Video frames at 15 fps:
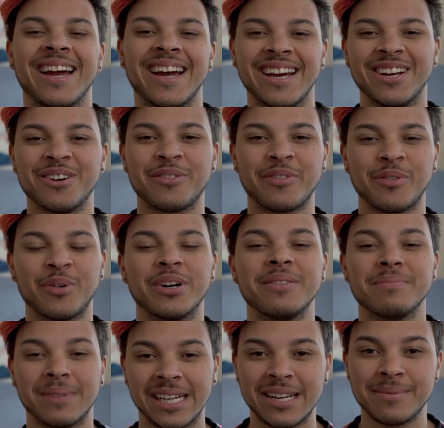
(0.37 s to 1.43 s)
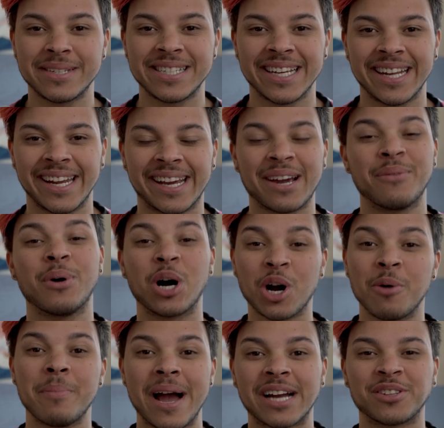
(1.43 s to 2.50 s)
Hello everyone, my name is Yannick and
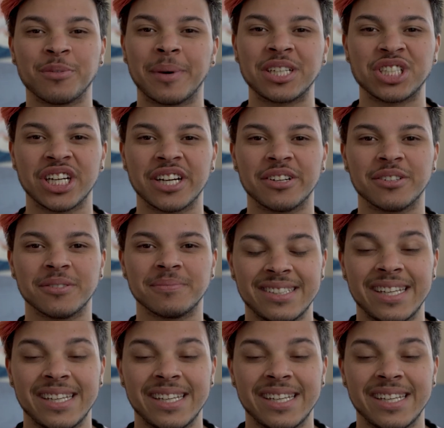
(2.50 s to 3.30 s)
welcome back to my channel.